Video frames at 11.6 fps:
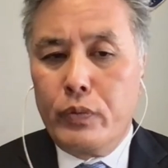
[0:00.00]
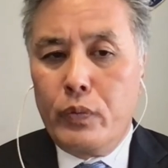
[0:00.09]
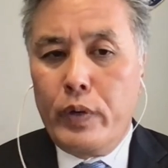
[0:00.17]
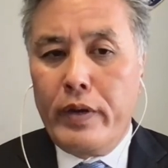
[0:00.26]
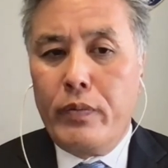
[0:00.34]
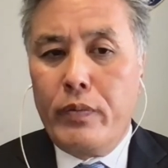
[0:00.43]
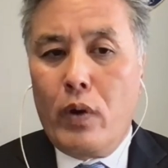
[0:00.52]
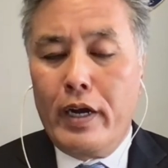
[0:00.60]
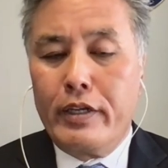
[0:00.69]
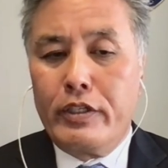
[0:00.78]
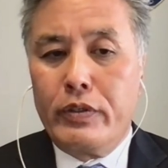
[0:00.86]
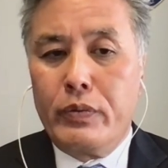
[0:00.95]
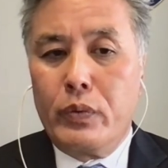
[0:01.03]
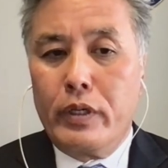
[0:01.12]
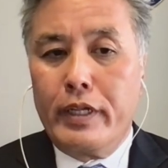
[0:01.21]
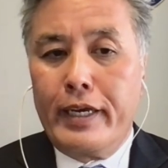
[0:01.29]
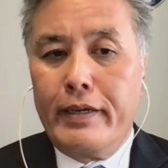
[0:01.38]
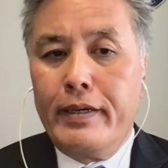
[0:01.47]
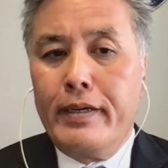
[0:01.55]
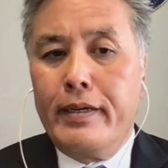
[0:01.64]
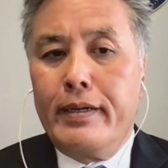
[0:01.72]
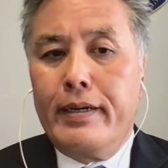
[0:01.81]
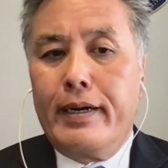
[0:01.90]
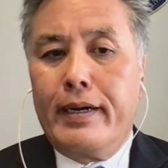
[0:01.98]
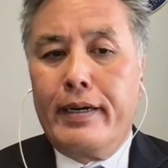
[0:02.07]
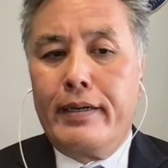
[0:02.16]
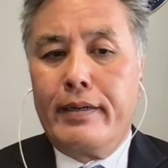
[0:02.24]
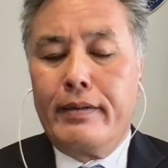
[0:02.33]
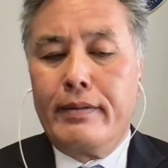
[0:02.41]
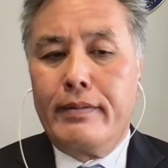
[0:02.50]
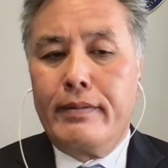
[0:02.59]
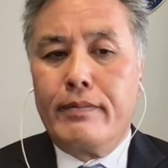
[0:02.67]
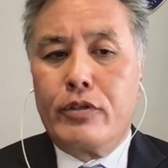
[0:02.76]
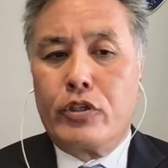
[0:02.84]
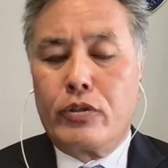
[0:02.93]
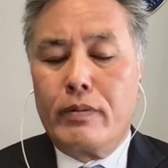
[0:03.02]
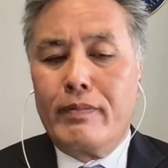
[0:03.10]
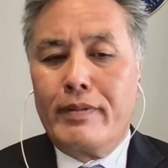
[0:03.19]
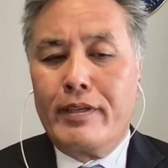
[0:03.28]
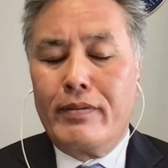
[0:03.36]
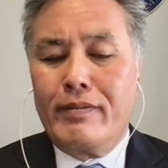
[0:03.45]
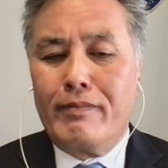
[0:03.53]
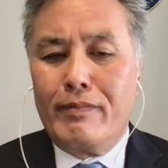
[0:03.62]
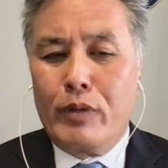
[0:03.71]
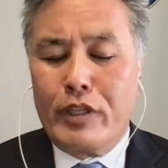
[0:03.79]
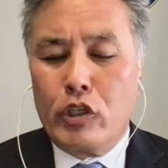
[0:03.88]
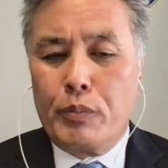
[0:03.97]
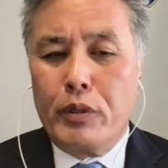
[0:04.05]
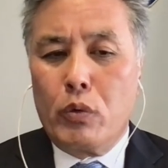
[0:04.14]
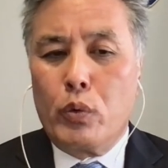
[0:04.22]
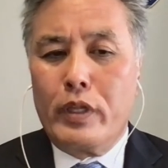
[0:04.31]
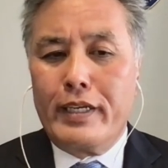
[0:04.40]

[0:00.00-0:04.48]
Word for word: We wanted to really, uh, sh th what this bill really